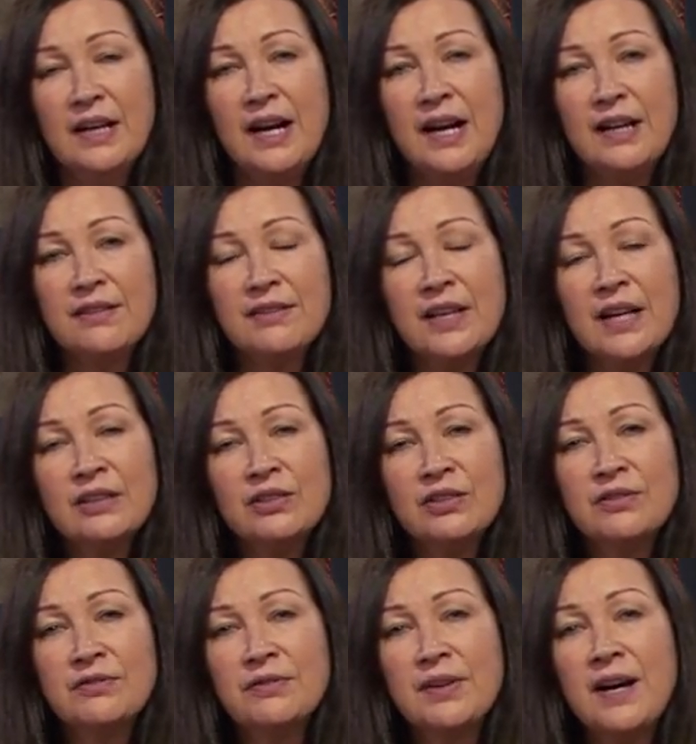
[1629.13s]
I
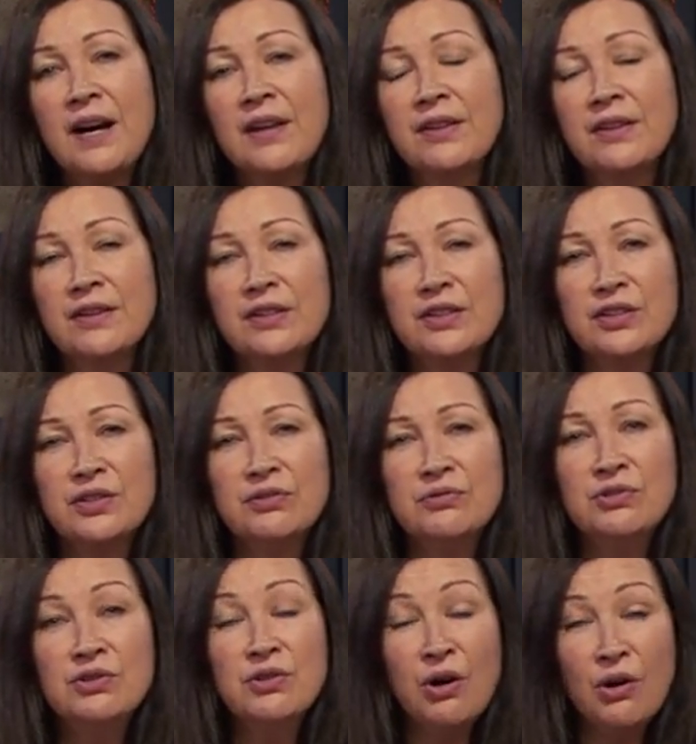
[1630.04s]
thank you, Father, that
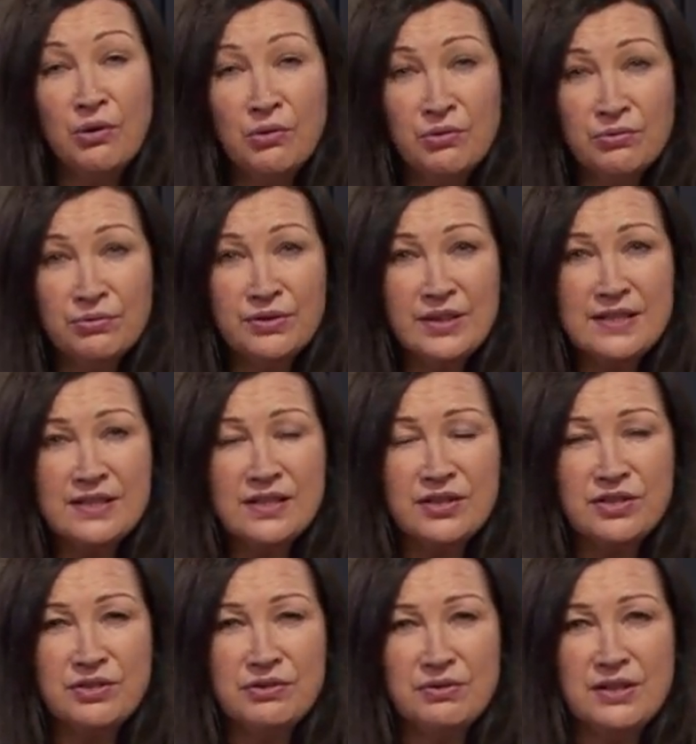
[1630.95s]
you know the
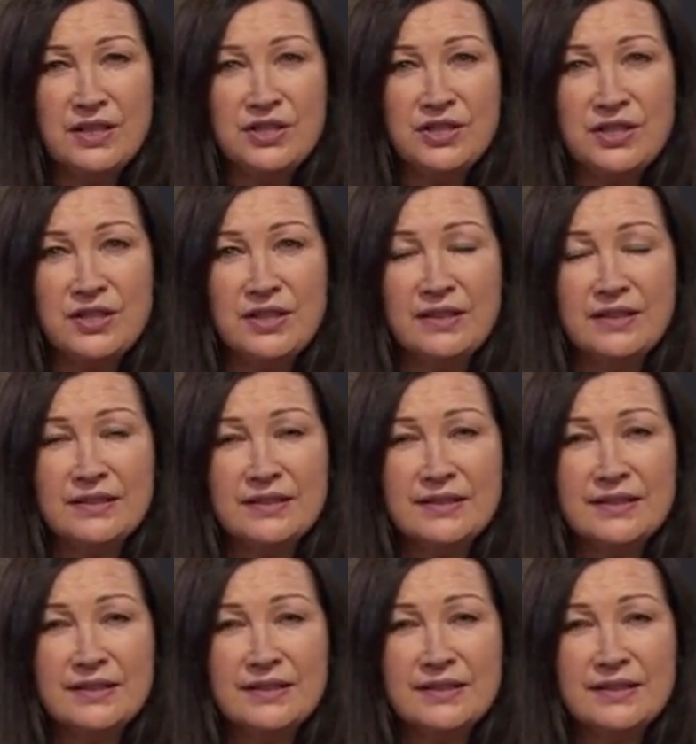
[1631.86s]
situation.